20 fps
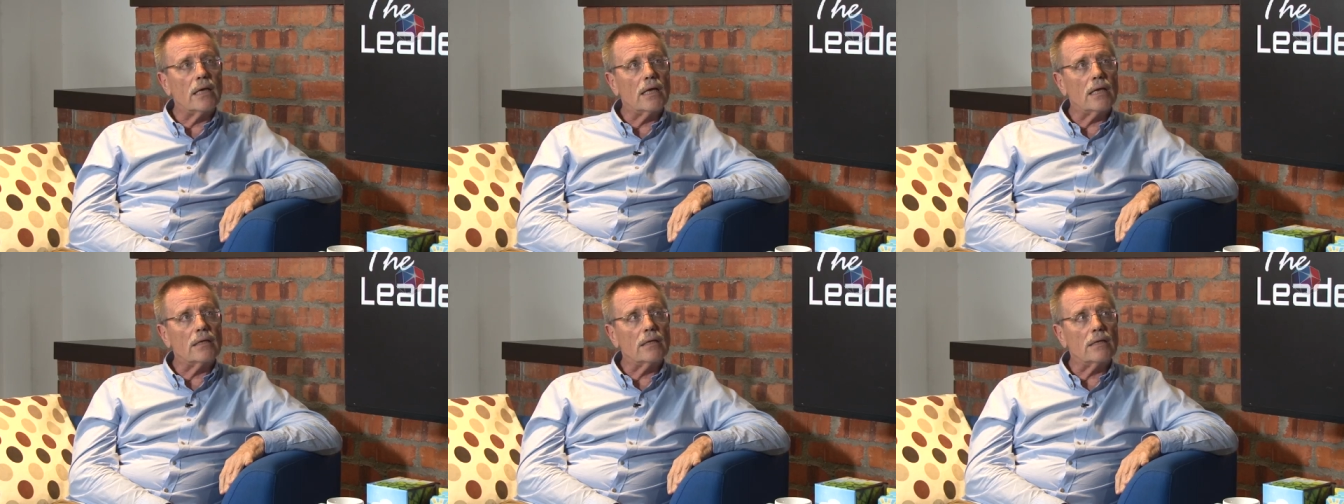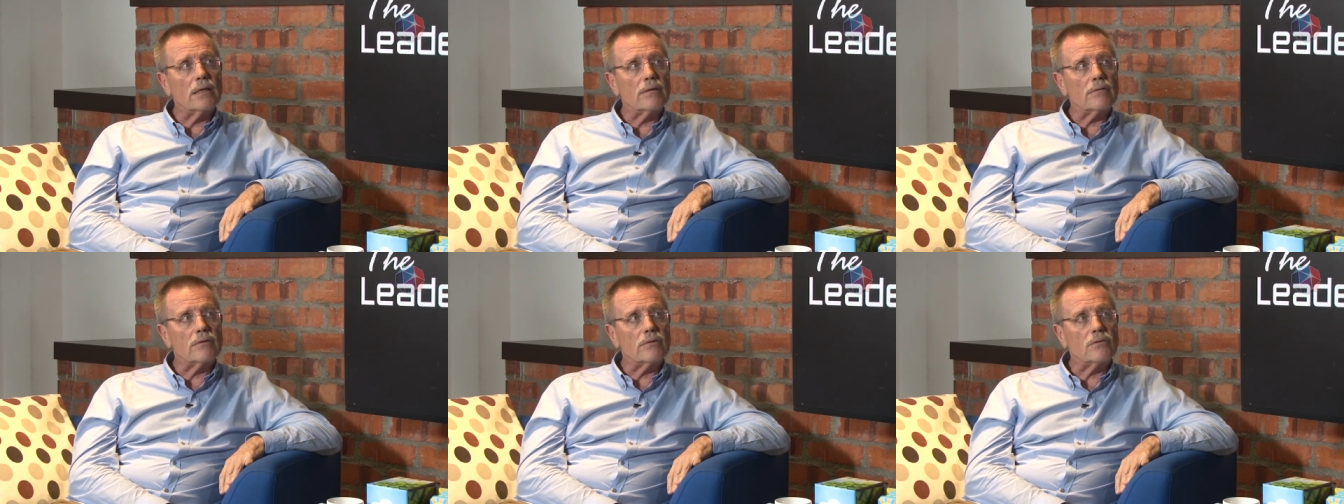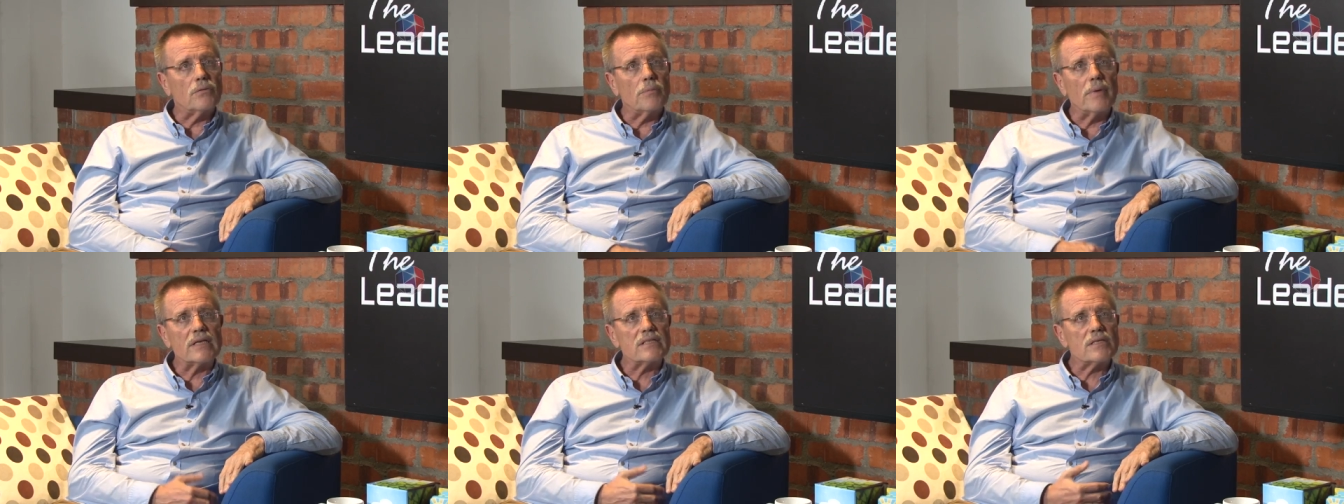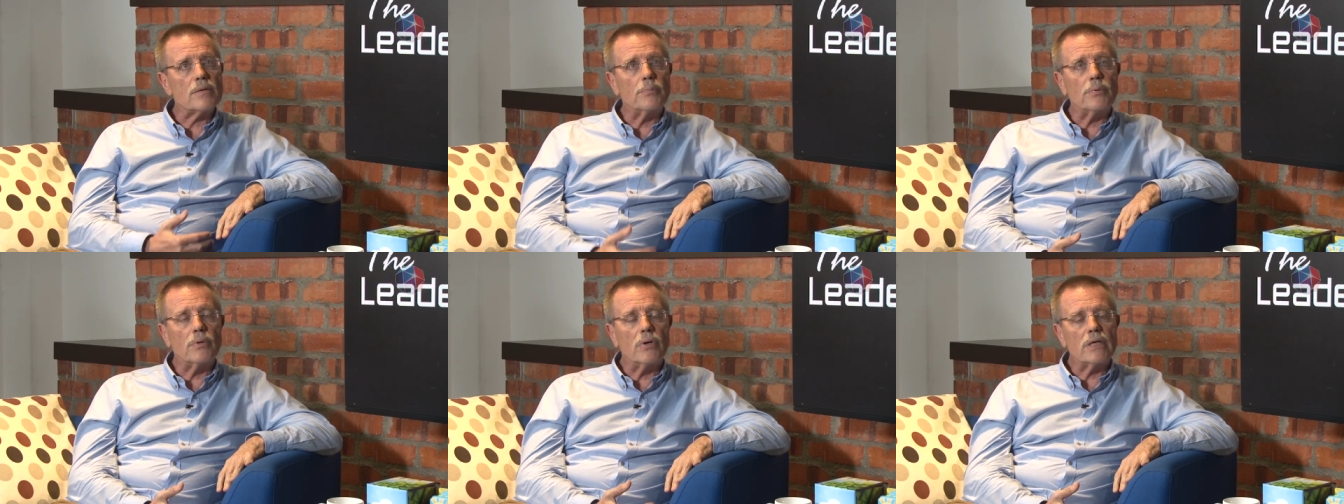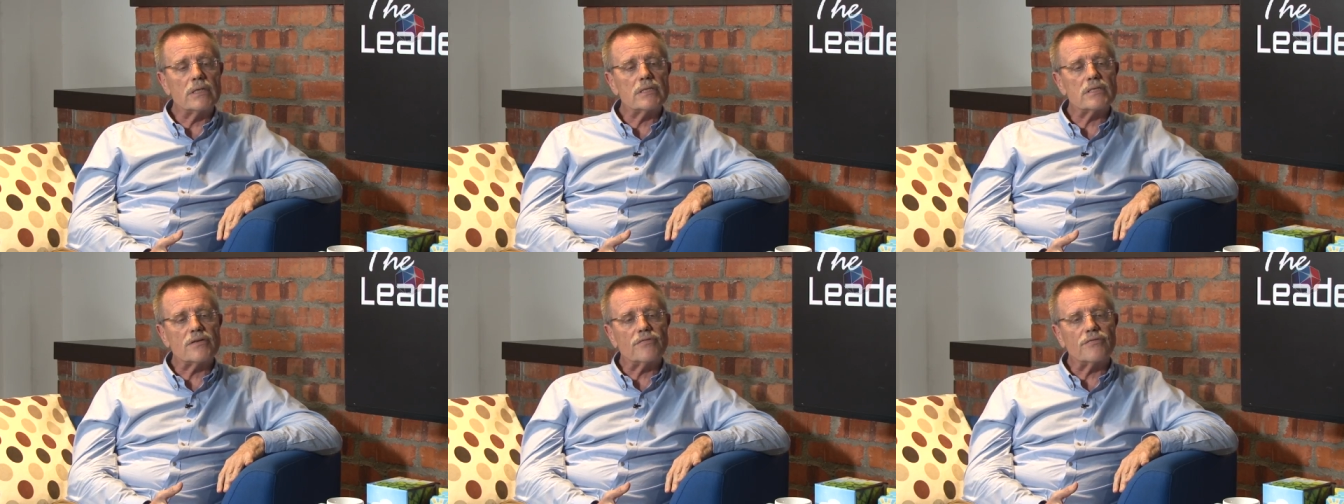And to make some
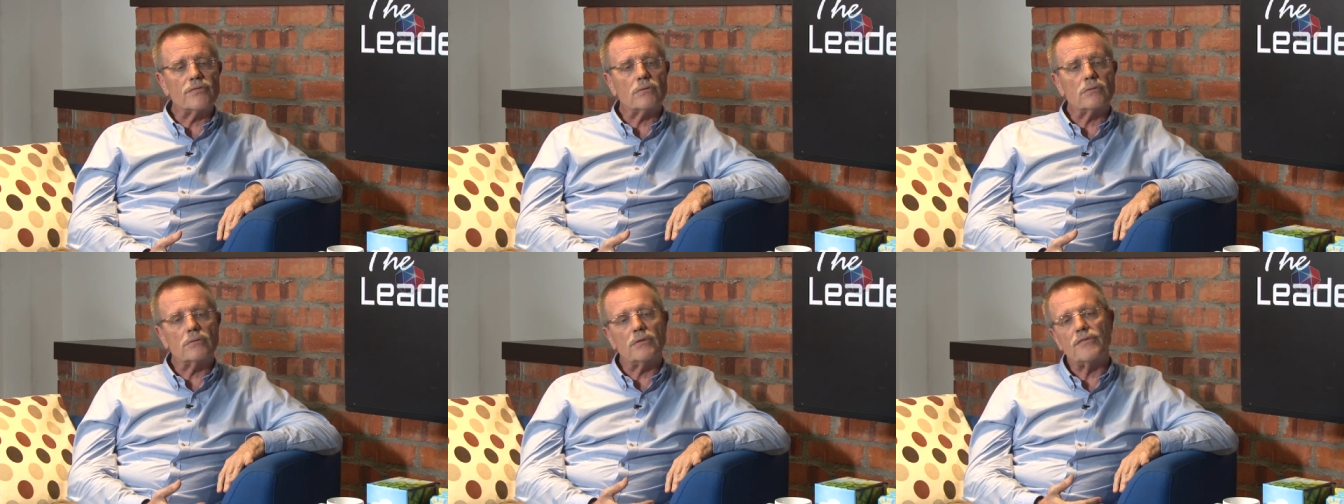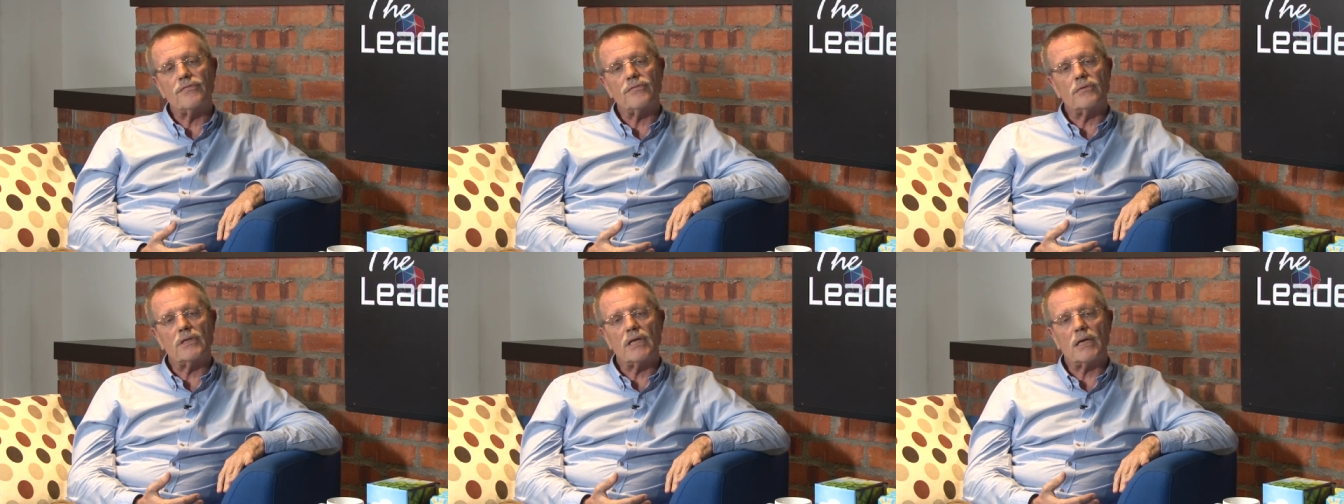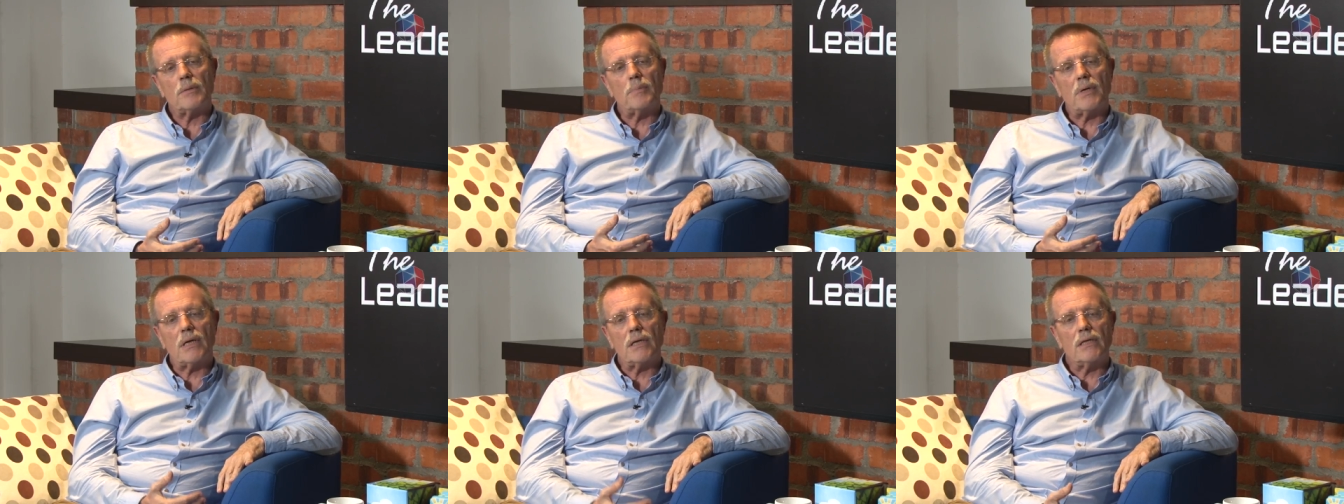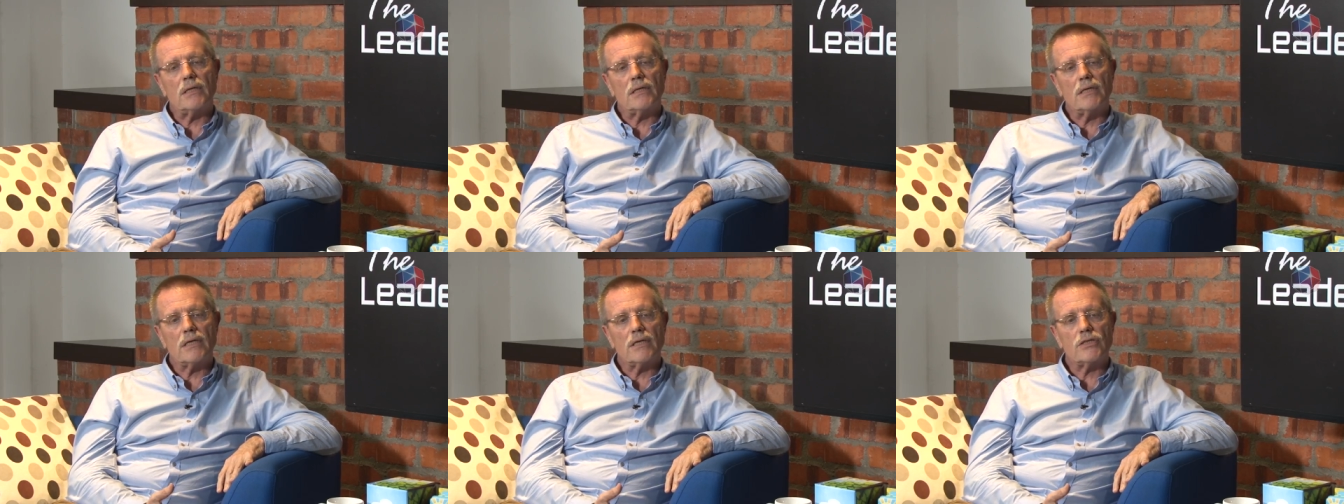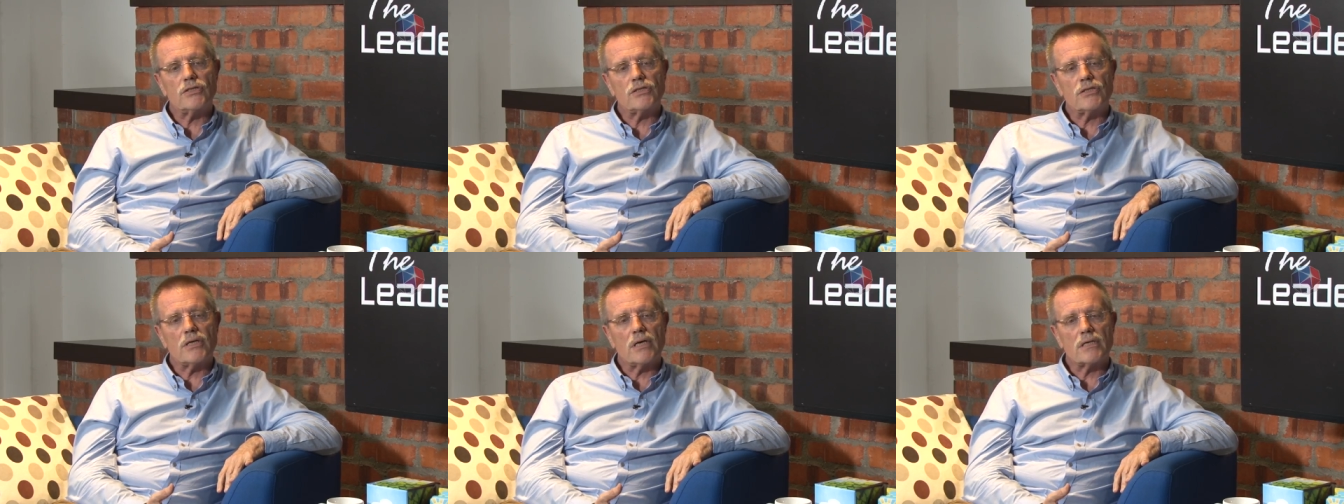points, if you take
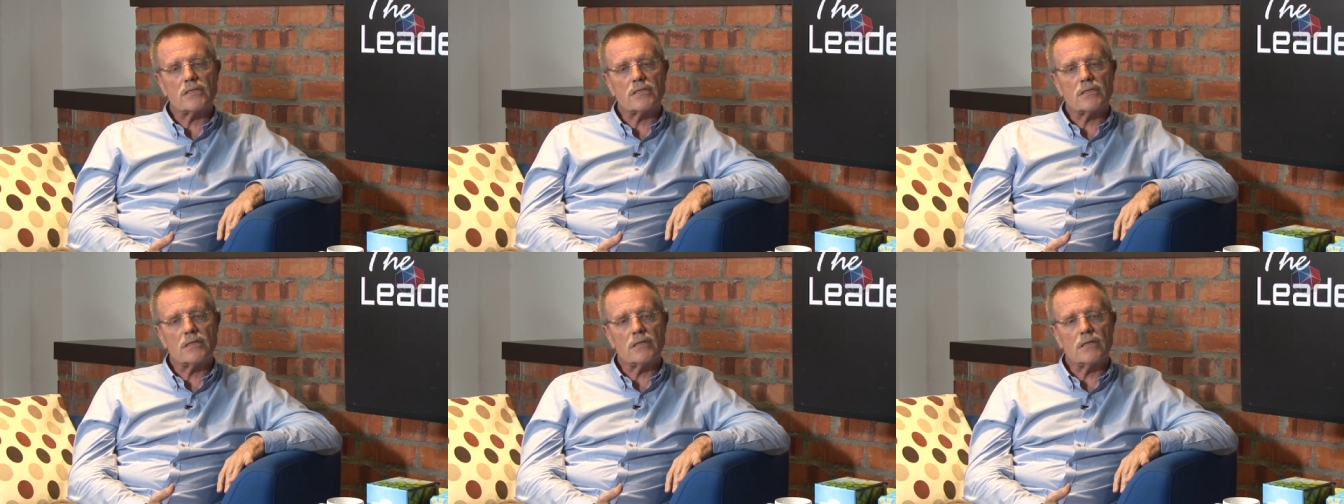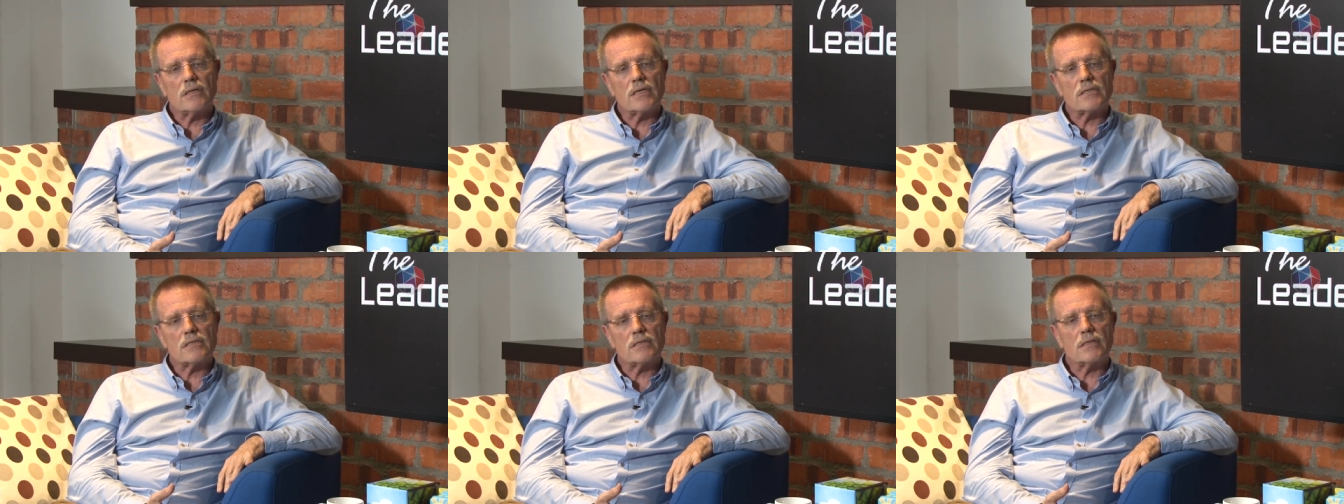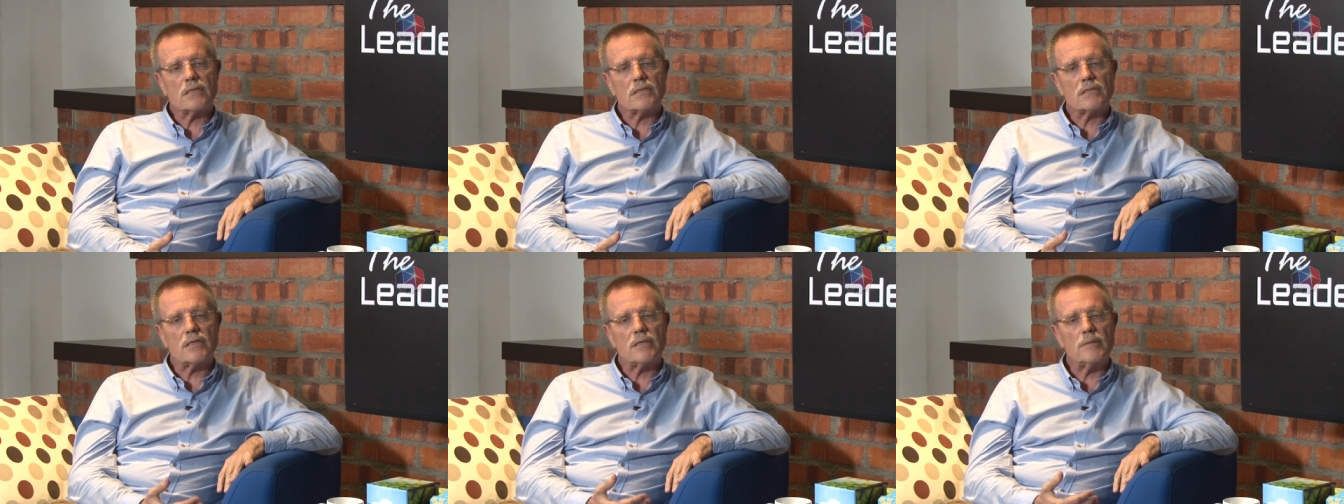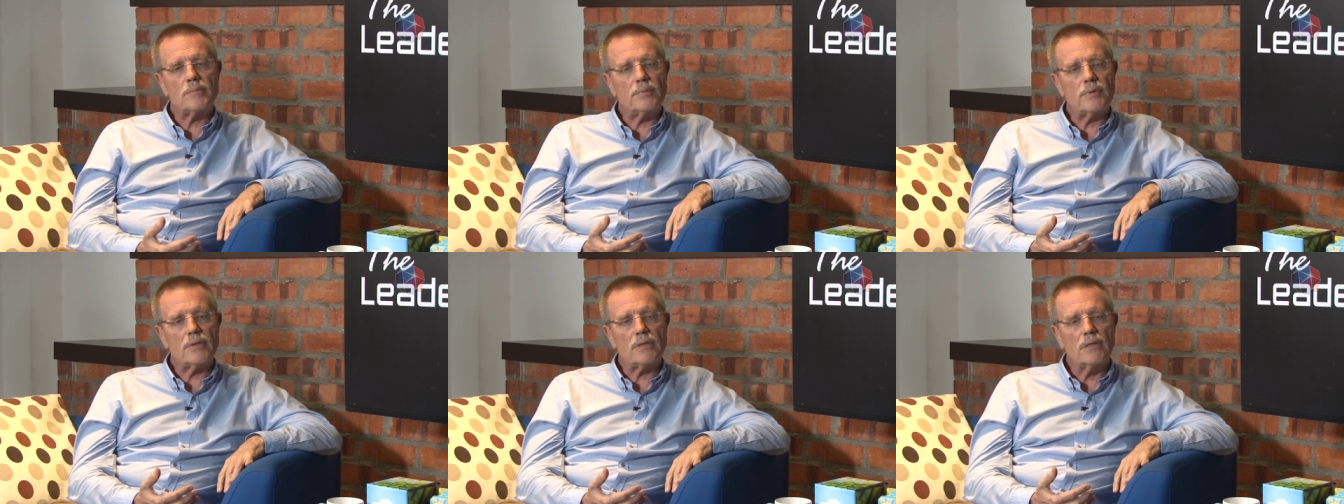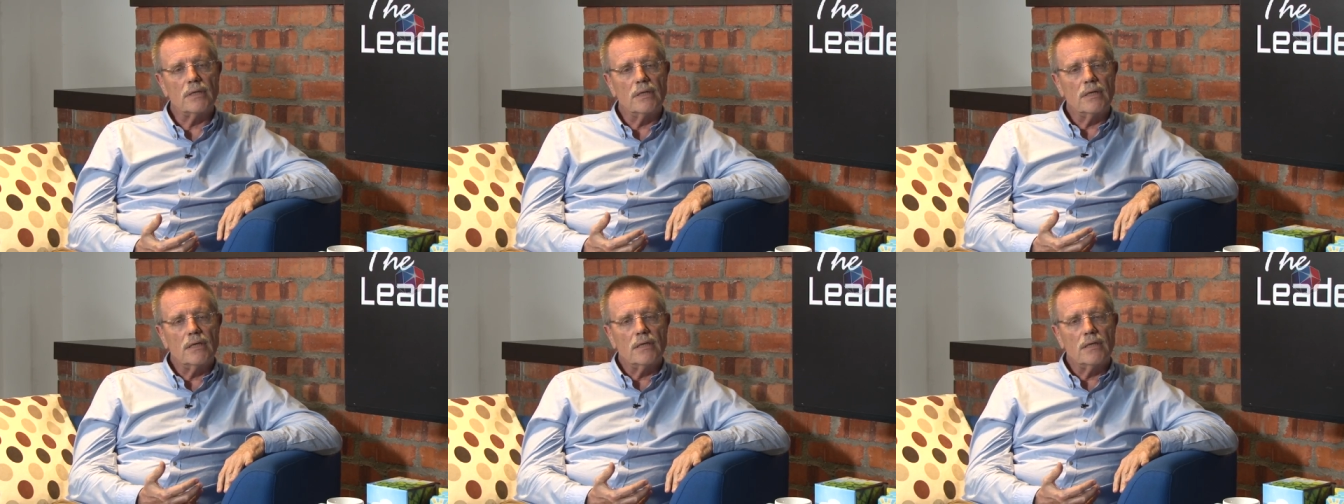Bangladesh as an example,